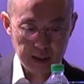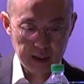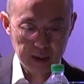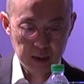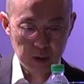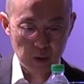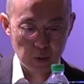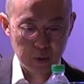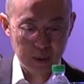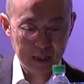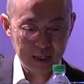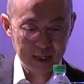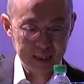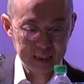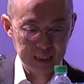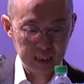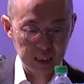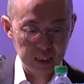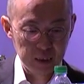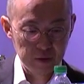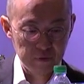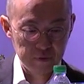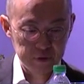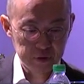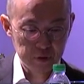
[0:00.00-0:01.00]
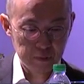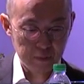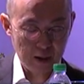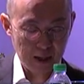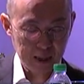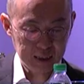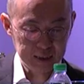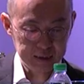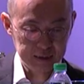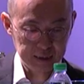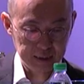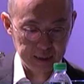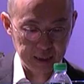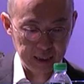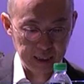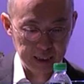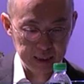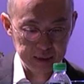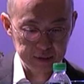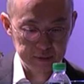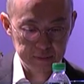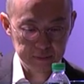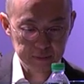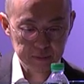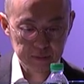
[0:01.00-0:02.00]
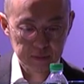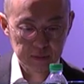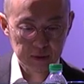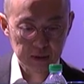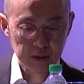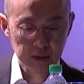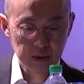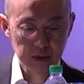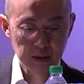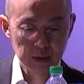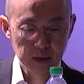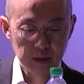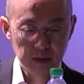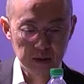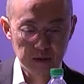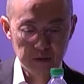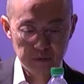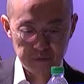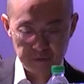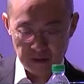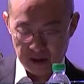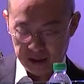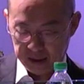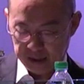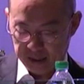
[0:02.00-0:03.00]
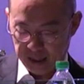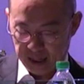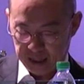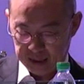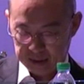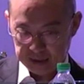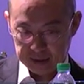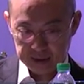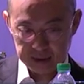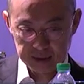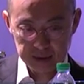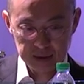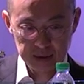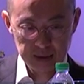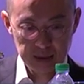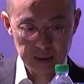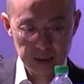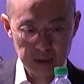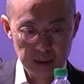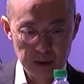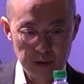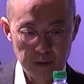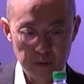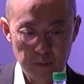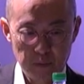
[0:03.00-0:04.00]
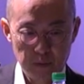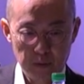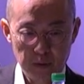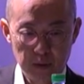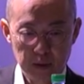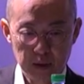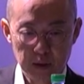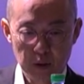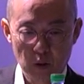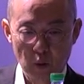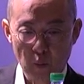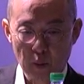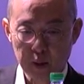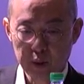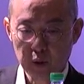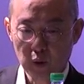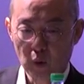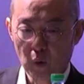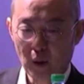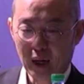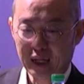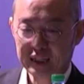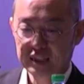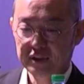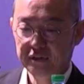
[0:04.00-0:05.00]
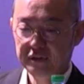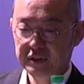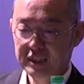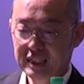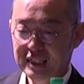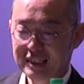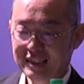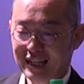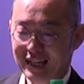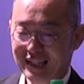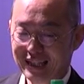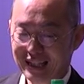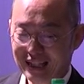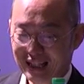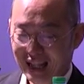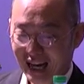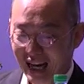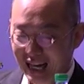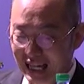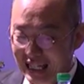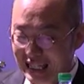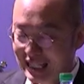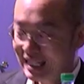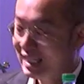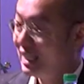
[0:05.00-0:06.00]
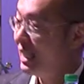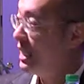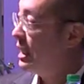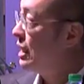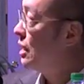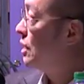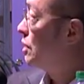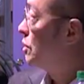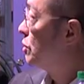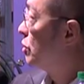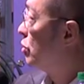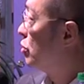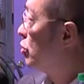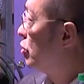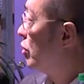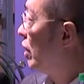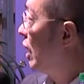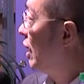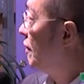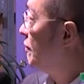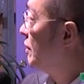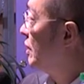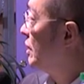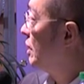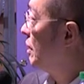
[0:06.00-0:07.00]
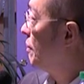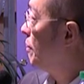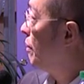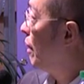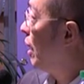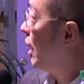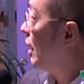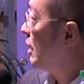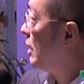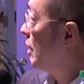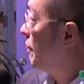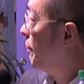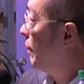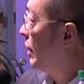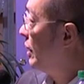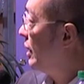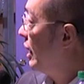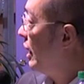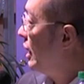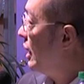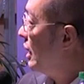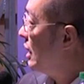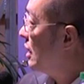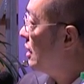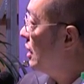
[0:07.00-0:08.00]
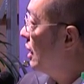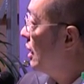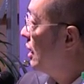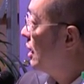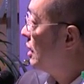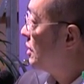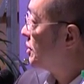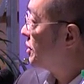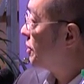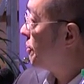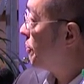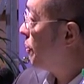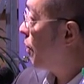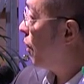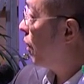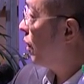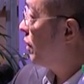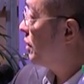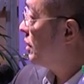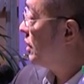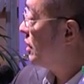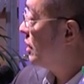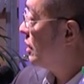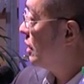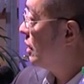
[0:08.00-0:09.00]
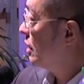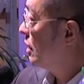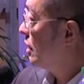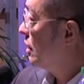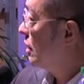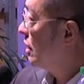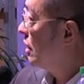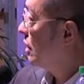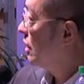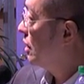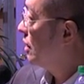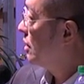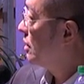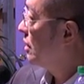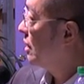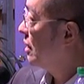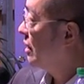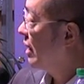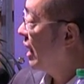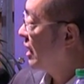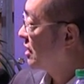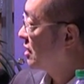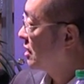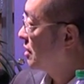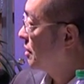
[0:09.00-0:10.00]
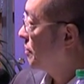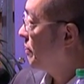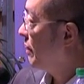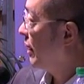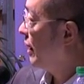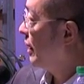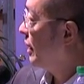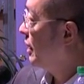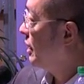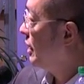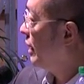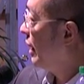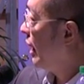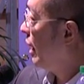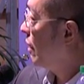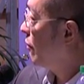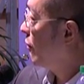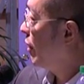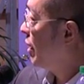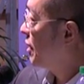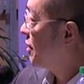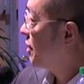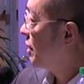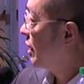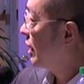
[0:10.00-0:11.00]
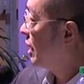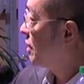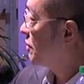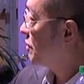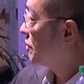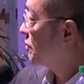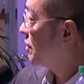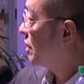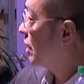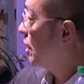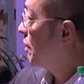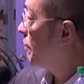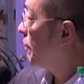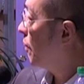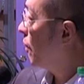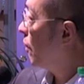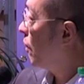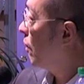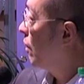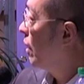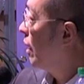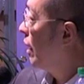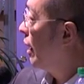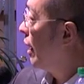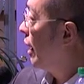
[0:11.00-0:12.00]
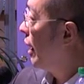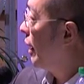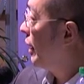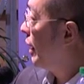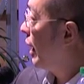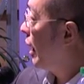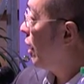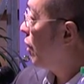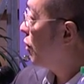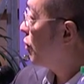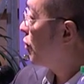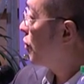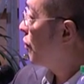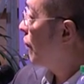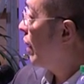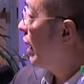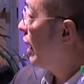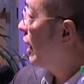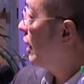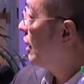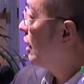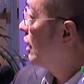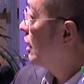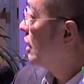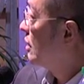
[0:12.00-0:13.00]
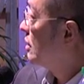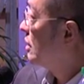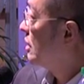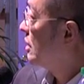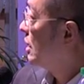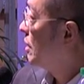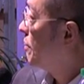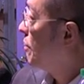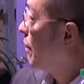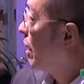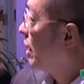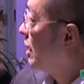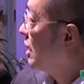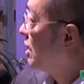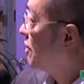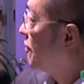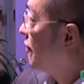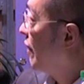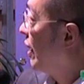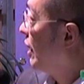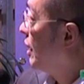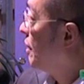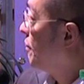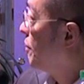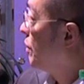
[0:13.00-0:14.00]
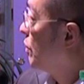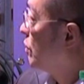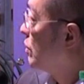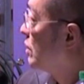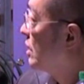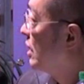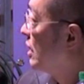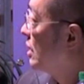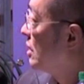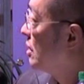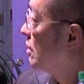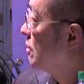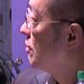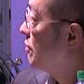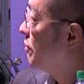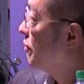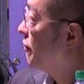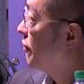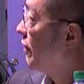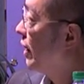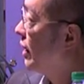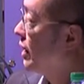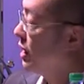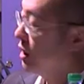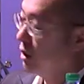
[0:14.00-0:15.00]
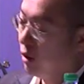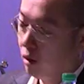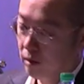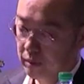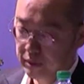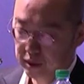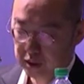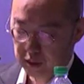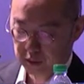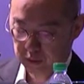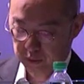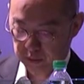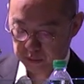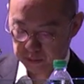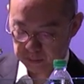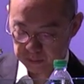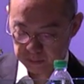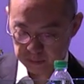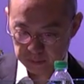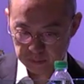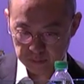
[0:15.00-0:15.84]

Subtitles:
And looking at individual markets again, we find that O&O activities are likely to drive the demand in Manila, support the large supply in there, whereas in the case of Singapore and elsewhere, the demand is fairly muted, fairly nominal,